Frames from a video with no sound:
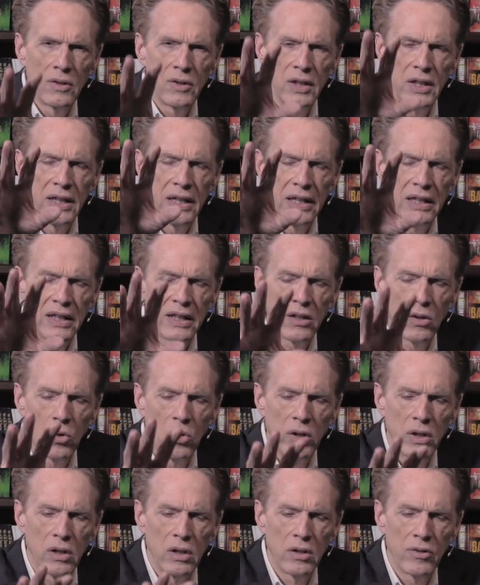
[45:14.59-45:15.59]
The healing
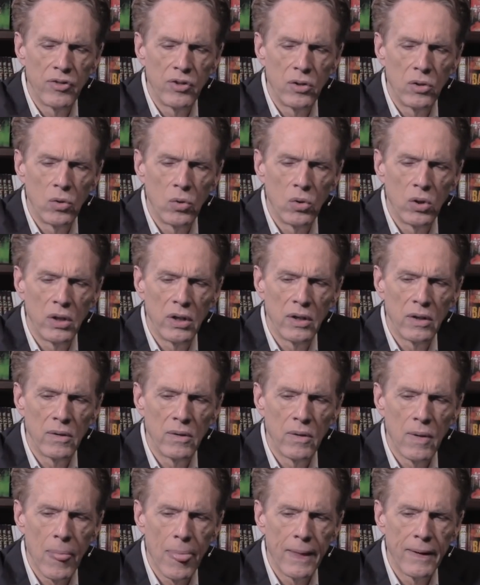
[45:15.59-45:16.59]
oil of the Lord
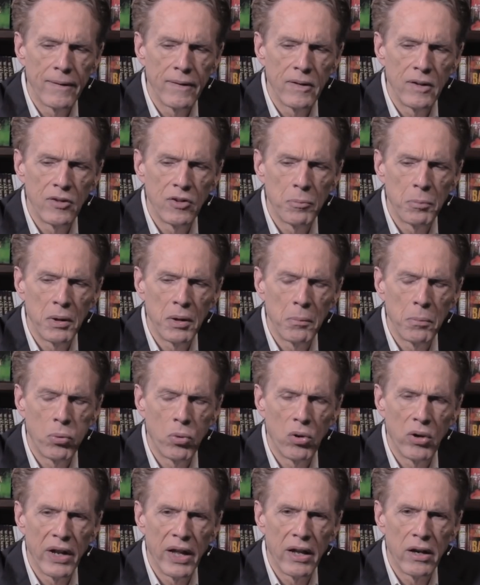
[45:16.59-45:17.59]
is being
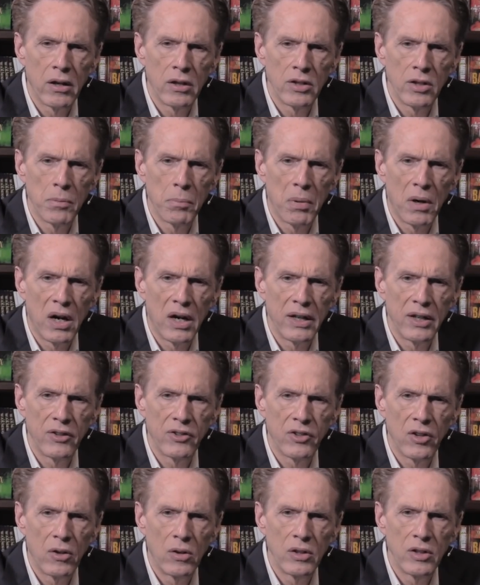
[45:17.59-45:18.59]
poured out on your body,
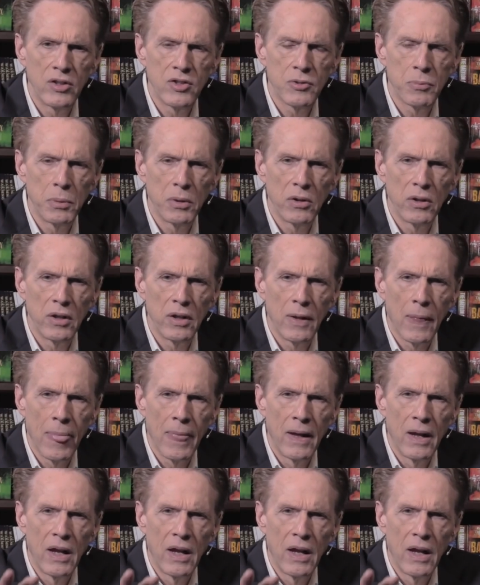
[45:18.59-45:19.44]
soul, and spirit.